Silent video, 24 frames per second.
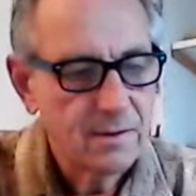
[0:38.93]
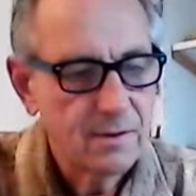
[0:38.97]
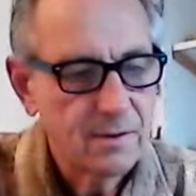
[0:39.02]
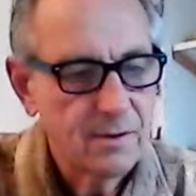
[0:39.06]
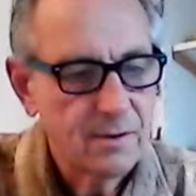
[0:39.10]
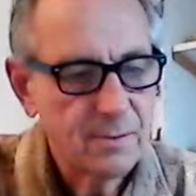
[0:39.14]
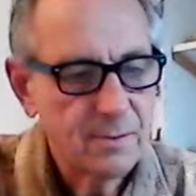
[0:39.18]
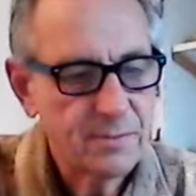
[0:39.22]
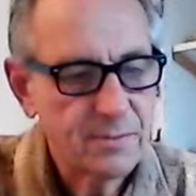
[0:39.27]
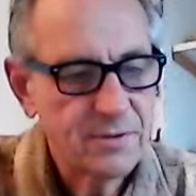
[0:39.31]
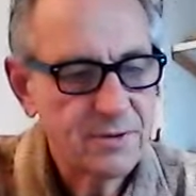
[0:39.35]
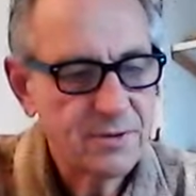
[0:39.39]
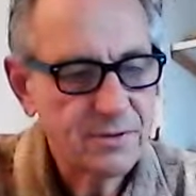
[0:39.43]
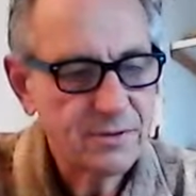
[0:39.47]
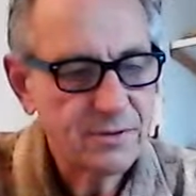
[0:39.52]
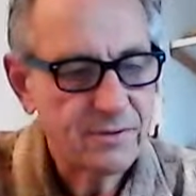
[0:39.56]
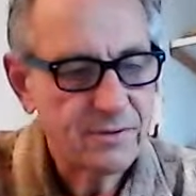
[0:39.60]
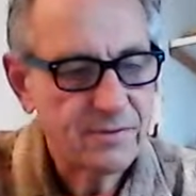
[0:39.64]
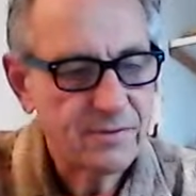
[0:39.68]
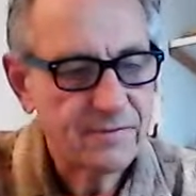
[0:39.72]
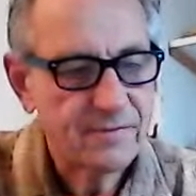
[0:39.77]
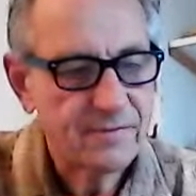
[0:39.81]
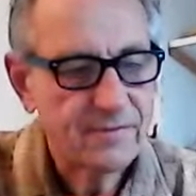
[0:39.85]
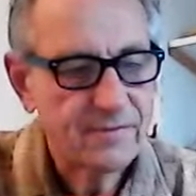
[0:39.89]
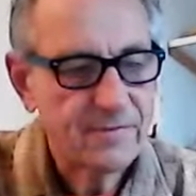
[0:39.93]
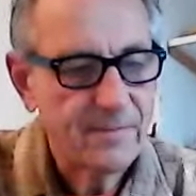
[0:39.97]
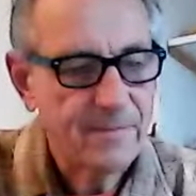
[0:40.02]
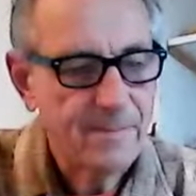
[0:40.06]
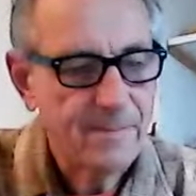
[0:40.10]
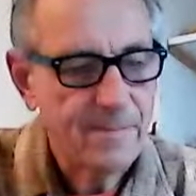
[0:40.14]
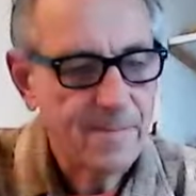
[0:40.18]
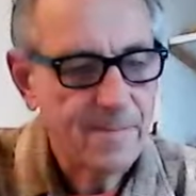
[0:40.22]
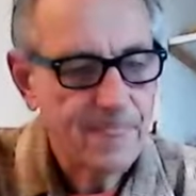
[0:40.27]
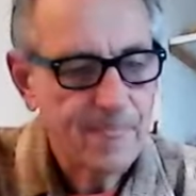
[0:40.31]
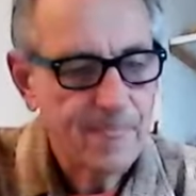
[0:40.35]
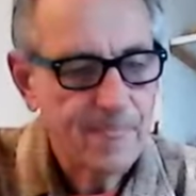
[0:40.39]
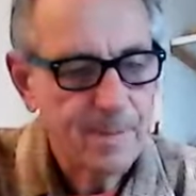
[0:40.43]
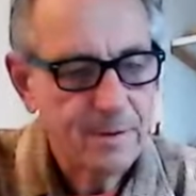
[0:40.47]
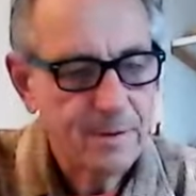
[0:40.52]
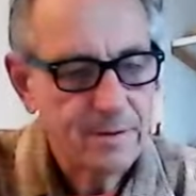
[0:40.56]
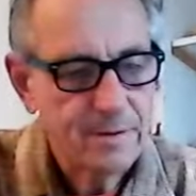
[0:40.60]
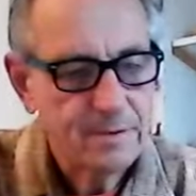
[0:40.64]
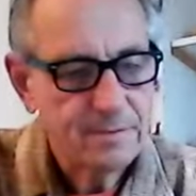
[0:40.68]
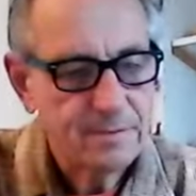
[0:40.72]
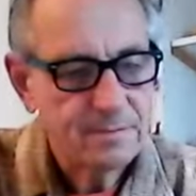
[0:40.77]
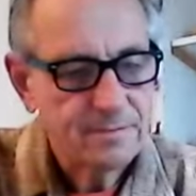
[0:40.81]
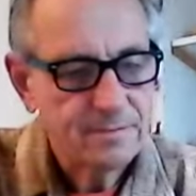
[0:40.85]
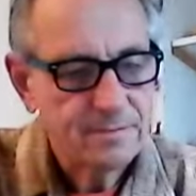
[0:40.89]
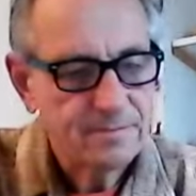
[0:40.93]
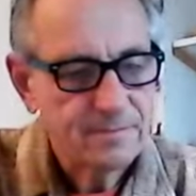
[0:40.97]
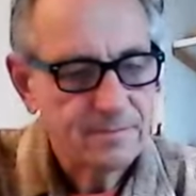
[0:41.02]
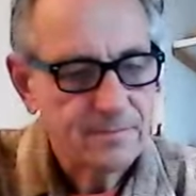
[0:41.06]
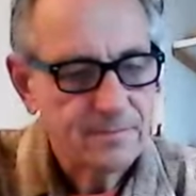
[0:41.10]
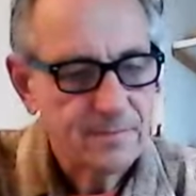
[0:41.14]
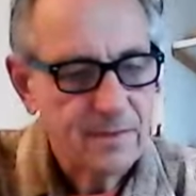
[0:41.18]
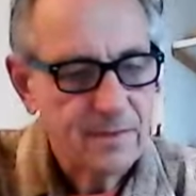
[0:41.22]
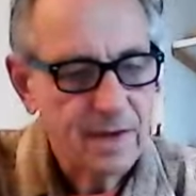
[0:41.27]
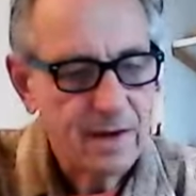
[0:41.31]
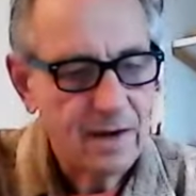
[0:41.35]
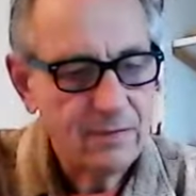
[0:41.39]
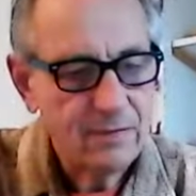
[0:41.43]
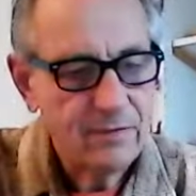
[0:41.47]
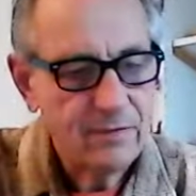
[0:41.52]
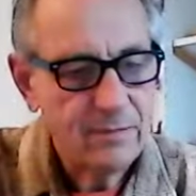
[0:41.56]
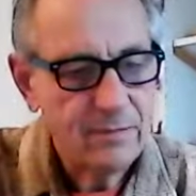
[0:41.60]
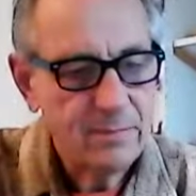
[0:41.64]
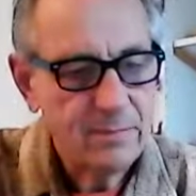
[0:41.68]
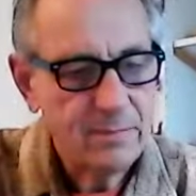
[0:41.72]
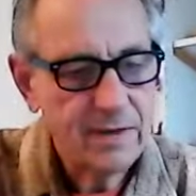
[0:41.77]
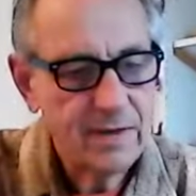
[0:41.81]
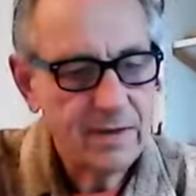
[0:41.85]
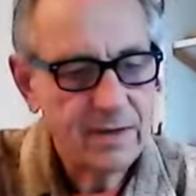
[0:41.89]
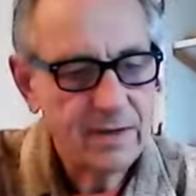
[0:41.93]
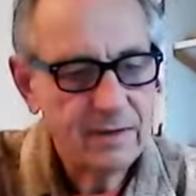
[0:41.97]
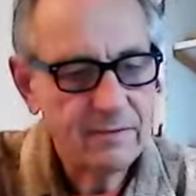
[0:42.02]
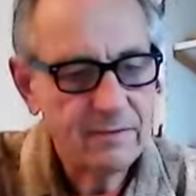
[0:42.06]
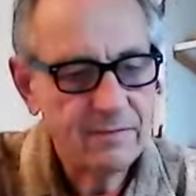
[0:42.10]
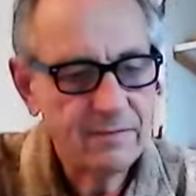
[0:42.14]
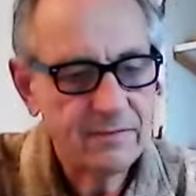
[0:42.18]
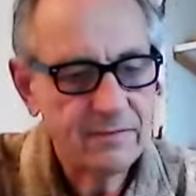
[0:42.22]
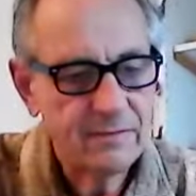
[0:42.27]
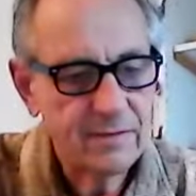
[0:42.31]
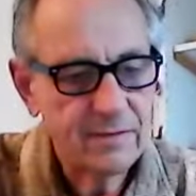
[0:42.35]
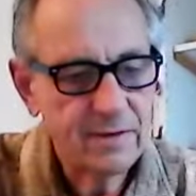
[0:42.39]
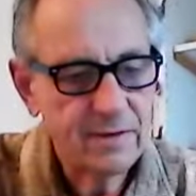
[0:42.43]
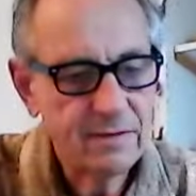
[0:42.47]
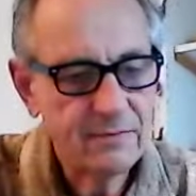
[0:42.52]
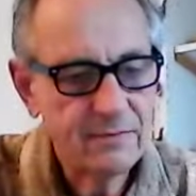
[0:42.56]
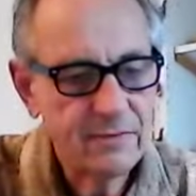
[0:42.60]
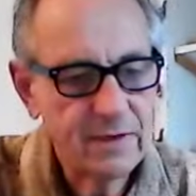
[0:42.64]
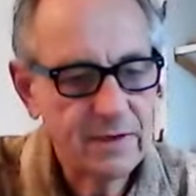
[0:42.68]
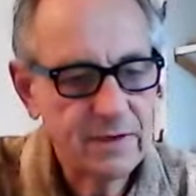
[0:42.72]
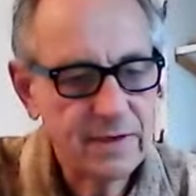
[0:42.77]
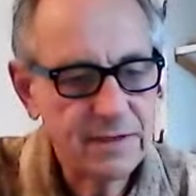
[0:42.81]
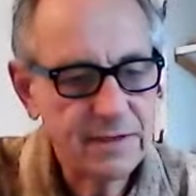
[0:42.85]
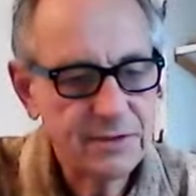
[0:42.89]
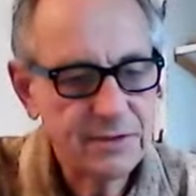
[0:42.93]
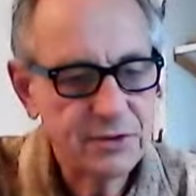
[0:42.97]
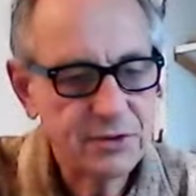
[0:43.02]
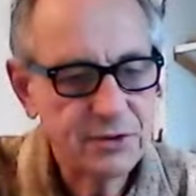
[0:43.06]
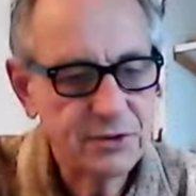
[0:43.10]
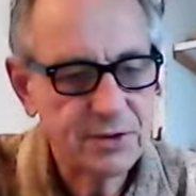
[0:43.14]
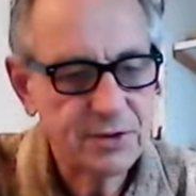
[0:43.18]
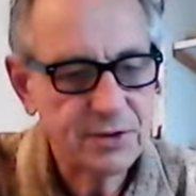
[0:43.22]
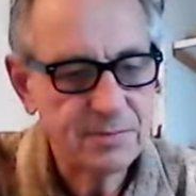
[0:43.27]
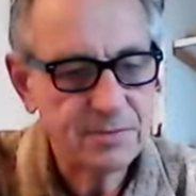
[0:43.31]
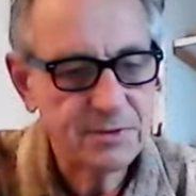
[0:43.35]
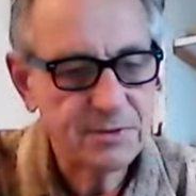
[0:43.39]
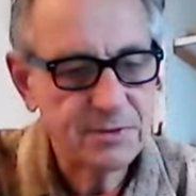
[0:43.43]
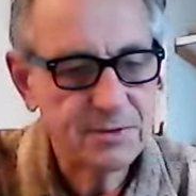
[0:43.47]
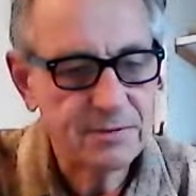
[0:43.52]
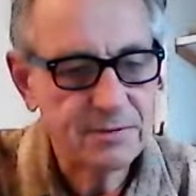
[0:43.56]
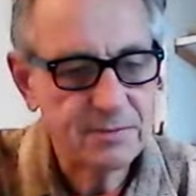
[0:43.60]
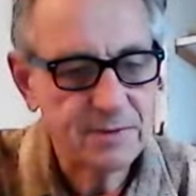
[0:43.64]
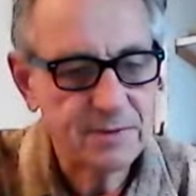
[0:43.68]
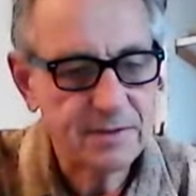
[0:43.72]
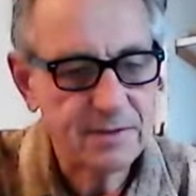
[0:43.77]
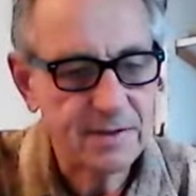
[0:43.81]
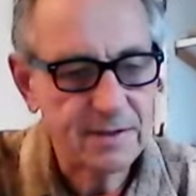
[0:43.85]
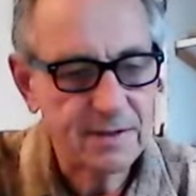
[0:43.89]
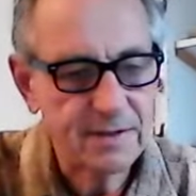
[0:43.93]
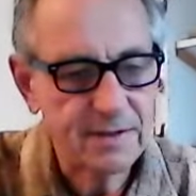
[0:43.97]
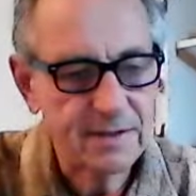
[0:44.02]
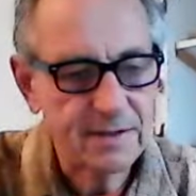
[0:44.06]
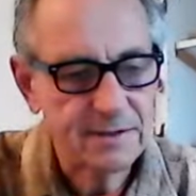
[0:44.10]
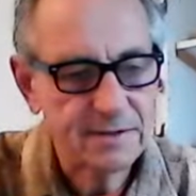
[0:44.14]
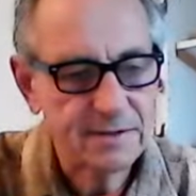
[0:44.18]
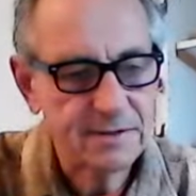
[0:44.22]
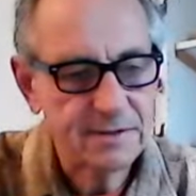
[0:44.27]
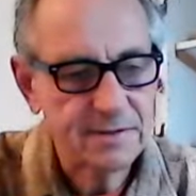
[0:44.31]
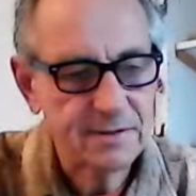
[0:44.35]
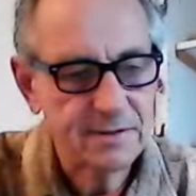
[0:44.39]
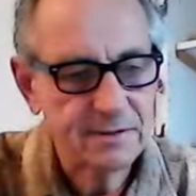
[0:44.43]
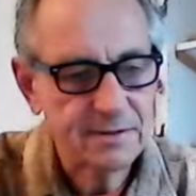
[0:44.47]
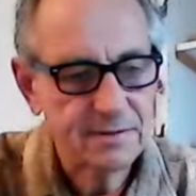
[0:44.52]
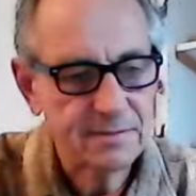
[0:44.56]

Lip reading: Observe how we behave in relationships with others,